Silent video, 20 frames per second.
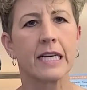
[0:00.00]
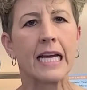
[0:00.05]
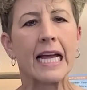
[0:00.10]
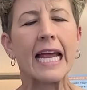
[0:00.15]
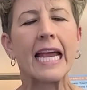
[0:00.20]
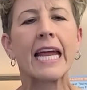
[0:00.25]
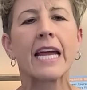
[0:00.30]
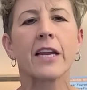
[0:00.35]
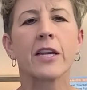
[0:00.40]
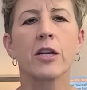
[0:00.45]

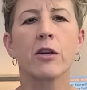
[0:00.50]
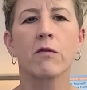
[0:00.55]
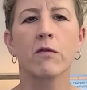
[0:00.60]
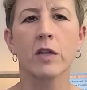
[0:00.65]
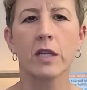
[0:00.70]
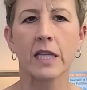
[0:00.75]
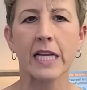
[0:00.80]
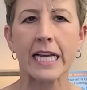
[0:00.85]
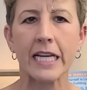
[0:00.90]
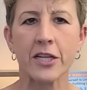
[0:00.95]
and your
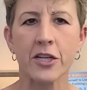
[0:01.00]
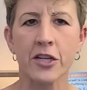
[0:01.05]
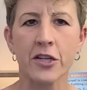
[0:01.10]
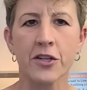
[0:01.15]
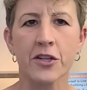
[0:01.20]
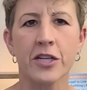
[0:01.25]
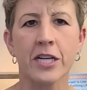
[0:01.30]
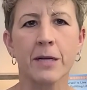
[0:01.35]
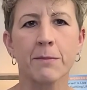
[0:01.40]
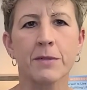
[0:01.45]

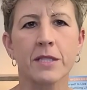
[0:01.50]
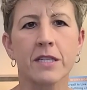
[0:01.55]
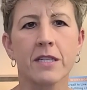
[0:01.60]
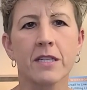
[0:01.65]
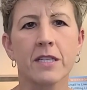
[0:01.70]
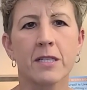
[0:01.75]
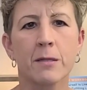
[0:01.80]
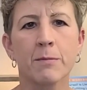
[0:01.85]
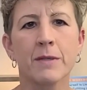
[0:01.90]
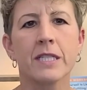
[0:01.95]
relationships,
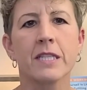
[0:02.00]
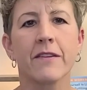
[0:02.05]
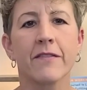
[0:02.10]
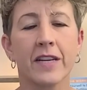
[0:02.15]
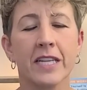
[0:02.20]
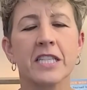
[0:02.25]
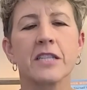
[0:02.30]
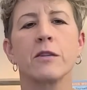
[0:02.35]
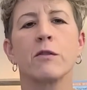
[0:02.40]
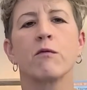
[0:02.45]

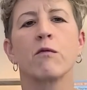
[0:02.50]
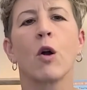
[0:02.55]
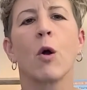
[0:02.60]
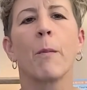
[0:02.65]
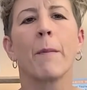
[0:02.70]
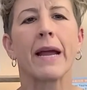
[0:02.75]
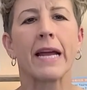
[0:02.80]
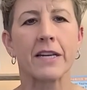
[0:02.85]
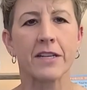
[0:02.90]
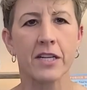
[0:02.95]
specific to
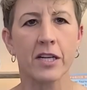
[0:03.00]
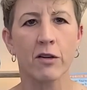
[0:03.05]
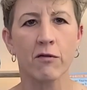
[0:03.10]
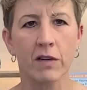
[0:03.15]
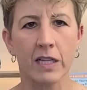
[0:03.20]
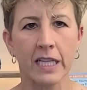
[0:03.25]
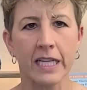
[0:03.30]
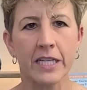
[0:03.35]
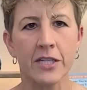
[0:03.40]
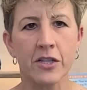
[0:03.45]
romantic
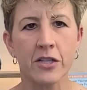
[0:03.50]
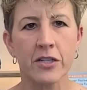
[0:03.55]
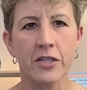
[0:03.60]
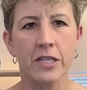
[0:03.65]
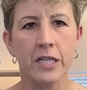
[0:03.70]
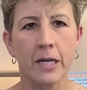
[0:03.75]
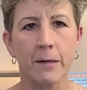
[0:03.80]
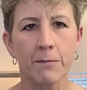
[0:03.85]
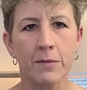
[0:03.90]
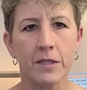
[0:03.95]

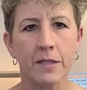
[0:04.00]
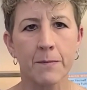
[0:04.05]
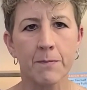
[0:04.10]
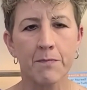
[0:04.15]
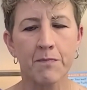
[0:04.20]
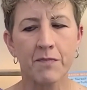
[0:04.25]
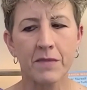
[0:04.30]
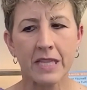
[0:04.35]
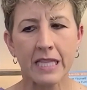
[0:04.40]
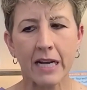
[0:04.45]
relationships.
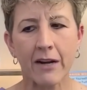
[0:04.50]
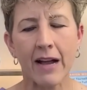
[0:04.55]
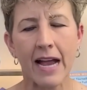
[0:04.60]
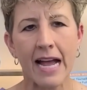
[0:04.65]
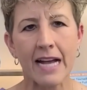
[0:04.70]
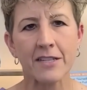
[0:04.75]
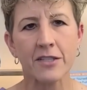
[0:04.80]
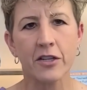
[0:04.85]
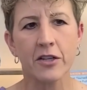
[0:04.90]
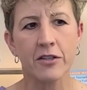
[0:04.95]
Now
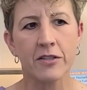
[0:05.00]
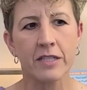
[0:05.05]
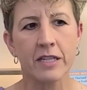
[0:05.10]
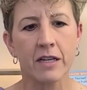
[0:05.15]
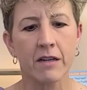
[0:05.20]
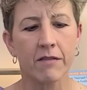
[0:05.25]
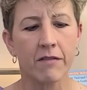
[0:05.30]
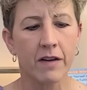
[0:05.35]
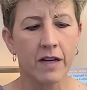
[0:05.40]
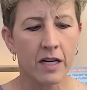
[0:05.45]
ask
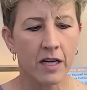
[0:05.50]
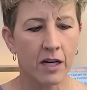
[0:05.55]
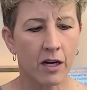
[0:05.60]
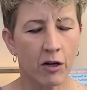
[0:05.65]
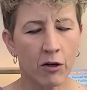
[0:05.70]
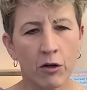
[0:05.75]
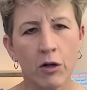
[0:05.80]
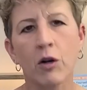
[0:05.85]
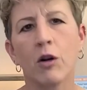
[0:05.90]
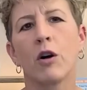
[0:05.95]
yourself,
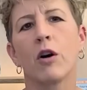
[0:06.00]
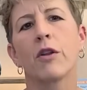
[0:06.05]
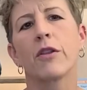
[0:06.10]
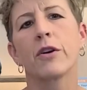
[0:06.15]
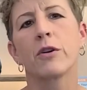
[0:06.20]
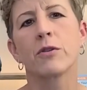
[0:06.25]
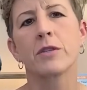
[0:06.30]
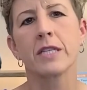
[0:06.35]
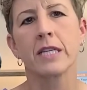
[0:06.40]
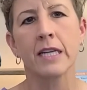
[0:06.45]
are all
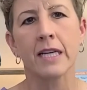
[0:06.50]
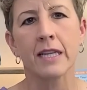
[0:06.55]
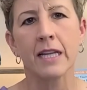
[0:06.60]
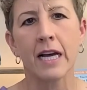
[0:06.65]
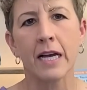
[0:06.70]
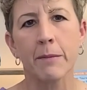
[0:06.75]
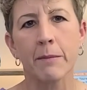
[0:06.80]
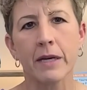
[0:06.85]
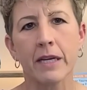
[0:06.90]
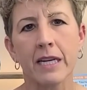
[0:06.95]
those in
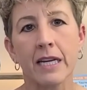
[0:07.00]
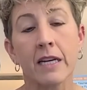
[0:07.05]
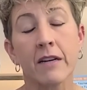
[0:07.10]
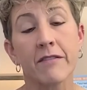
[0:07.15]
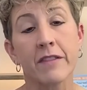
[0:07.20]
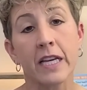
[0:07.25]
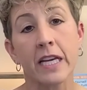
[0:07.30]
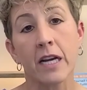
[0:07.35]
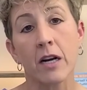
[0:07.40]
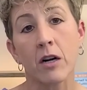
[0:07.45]
alignment? And
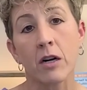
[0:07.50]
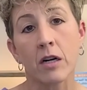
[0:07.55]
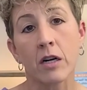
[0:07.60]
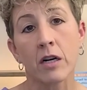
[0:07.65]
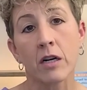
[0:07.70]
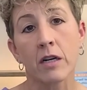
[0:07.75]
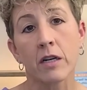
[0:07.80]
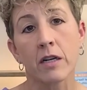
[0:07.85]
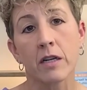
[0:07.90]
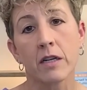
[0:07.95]
if they
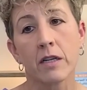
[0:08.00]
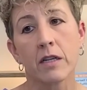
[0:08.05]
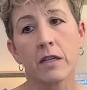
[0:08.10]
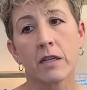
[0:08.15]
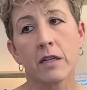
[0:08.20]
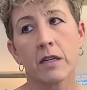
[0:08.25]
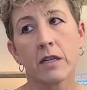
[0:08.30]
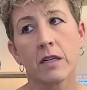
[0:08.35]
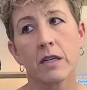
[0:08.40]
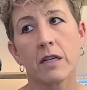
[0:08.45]
aren't,
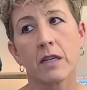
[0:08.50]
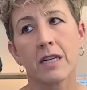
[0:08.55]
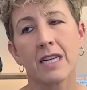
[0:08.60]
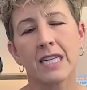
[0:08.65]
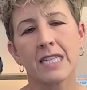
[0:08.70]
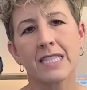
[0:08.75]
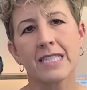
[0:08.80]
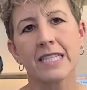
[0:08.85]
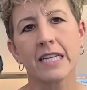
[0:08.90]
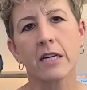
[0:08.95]

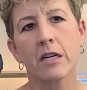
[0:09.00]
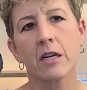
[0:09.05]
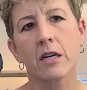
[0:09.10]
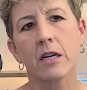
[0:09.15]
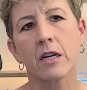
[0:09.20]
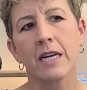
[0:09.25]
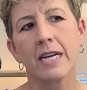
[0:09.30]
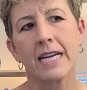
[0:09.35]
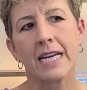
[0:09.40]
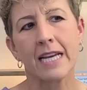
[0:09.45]

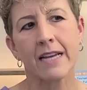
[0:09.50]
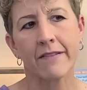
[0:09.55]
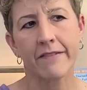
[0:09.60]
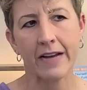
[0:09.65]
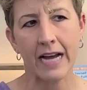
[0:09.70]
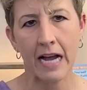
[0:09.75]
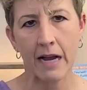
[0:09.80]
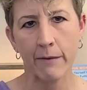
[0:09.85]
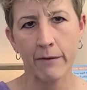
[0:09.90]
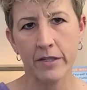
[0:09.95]
consider if
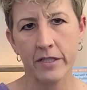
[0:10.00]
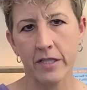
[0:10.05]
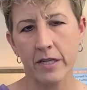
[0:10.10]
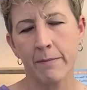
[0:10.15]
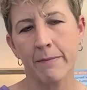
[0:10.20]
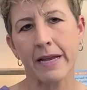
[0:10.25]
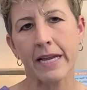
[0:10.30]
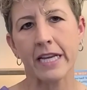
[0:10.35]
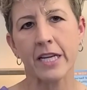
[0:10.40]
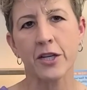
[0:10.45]
I was to
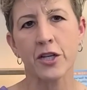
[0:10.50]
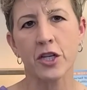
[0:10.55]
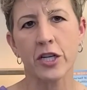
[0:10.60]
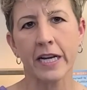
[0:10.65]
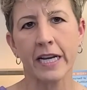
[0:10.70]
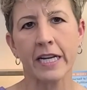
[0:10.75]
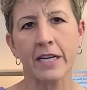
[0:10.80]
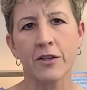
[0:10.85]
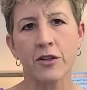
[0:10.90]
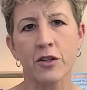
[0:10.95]
make a
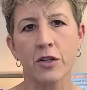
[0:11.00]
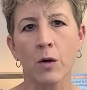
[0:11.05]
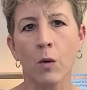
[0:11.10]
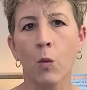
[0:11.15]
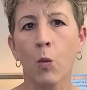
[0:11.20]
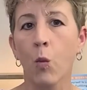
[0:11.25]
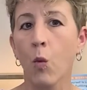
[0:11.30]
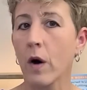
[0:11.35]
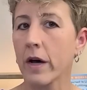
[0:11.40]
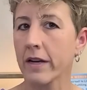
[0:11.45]
change to
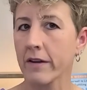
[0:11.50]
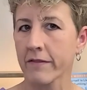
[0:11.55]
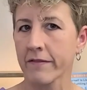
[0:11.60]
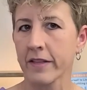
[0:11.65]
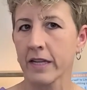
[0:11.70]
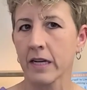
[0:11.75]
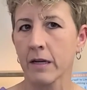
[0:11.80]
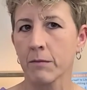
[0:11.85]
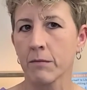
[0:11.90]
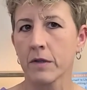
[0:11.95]
one of
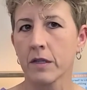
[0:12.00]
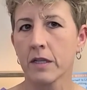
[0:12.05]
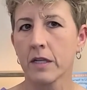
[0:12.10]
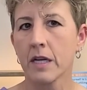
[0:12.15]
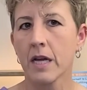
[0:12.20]
them,